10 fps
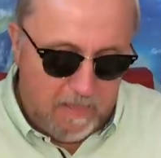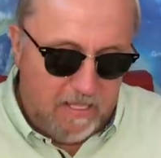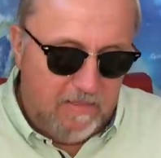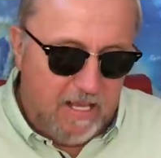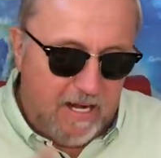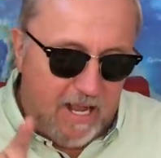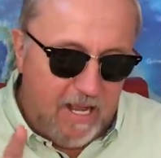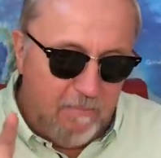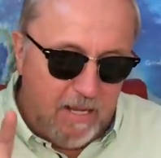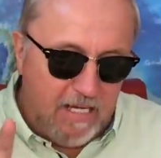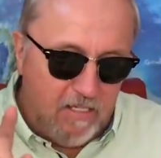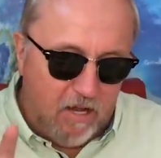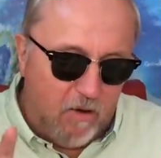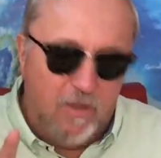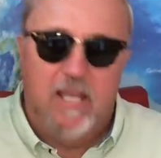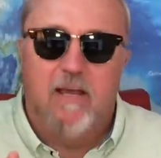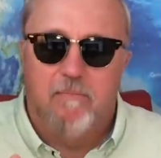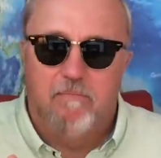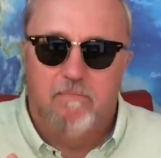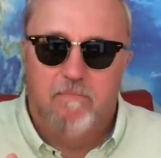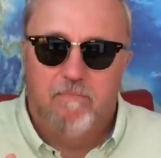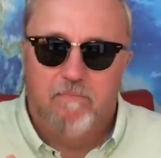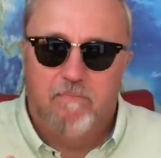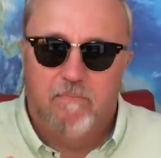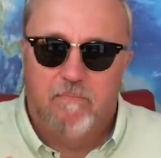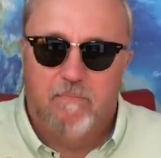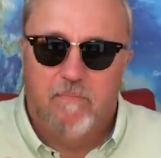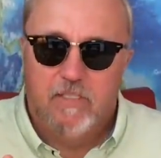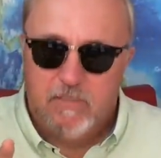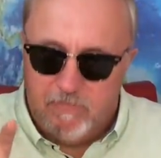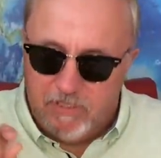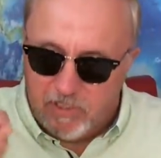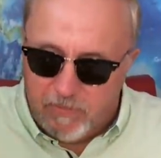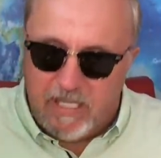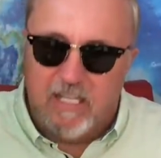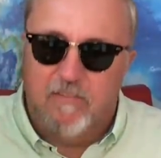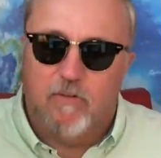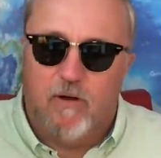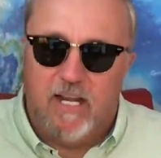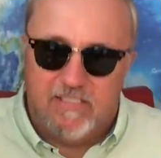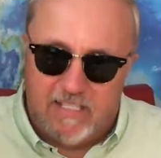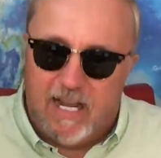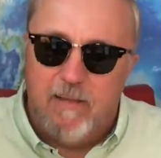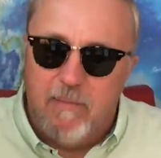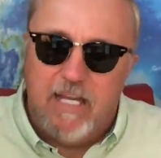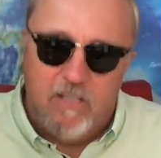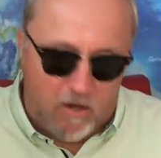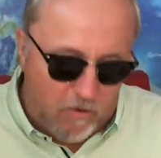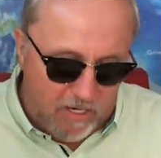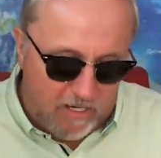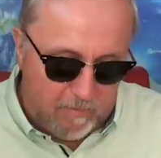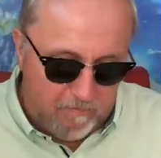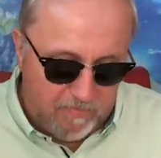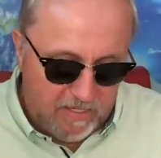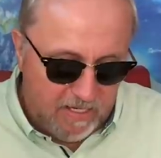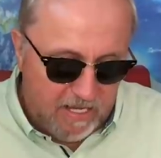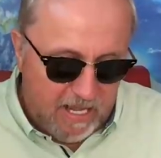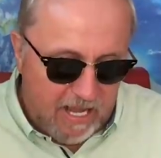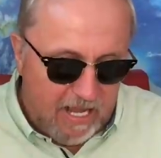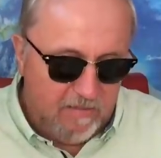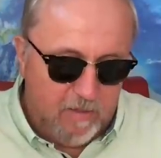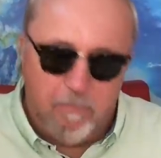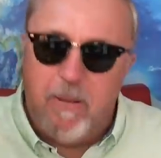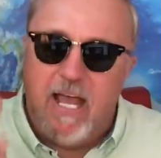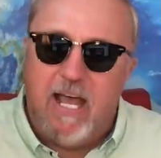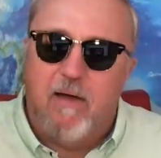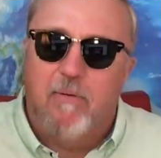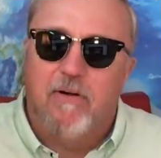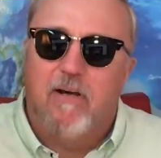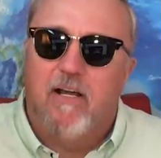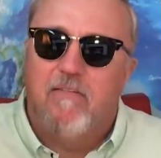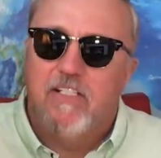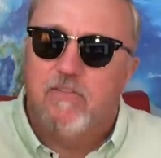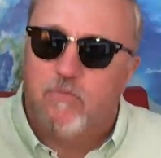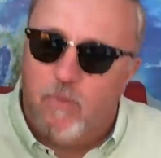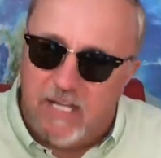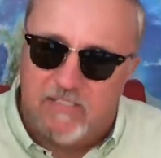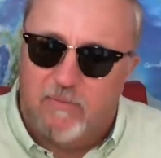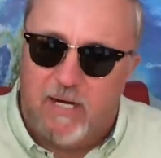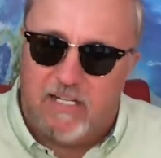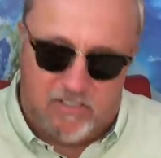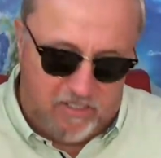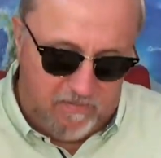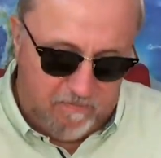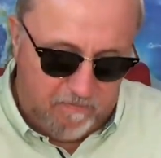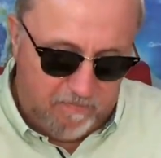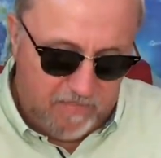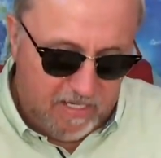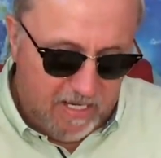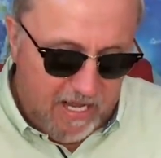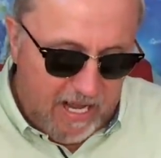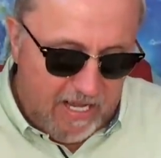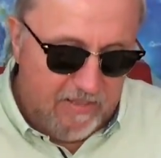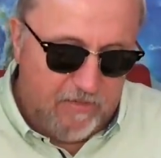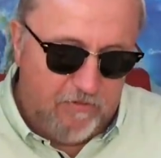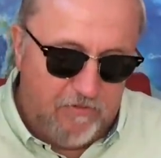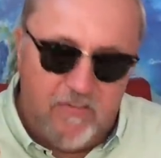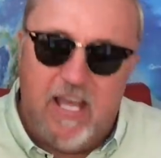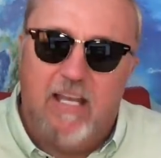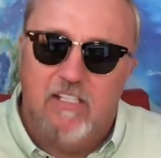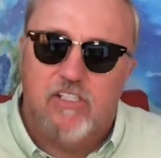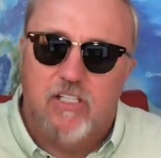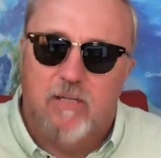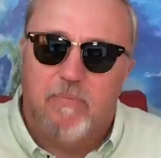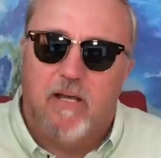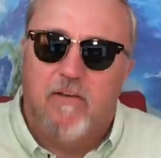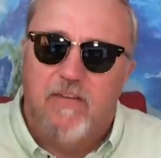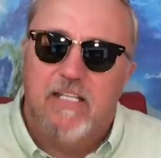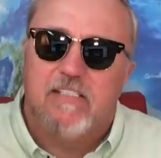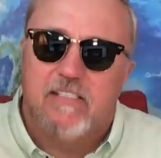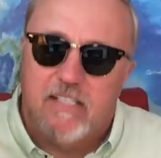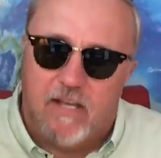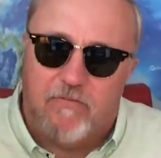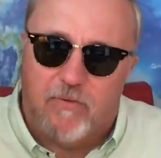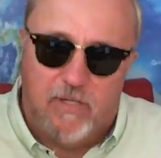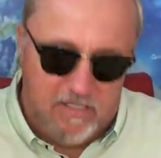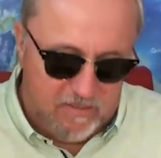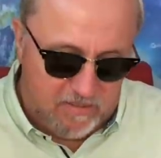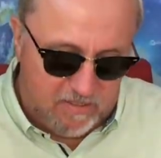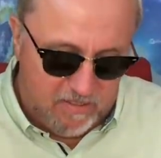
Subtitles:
that I may know him, speaking of Christ, that I may know him, and the power of his resurrection and the fellowship of his sufferings